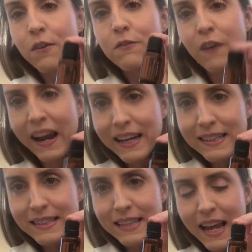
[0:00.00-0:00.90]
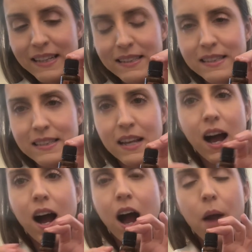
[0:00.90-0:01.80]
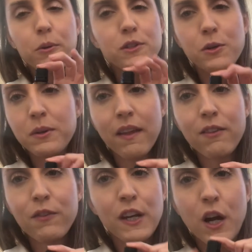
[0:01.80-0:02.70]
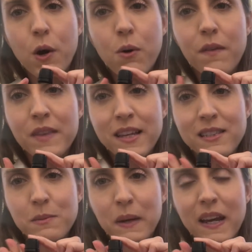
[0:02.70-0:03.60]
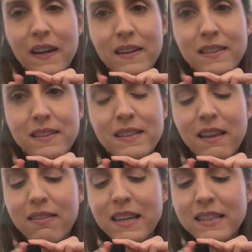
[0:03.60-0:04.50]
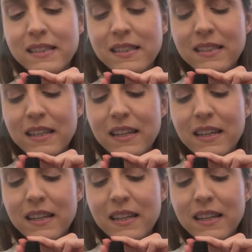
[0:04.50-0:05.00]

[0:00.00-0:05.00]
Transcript: Frankincense, I will do another video on this because this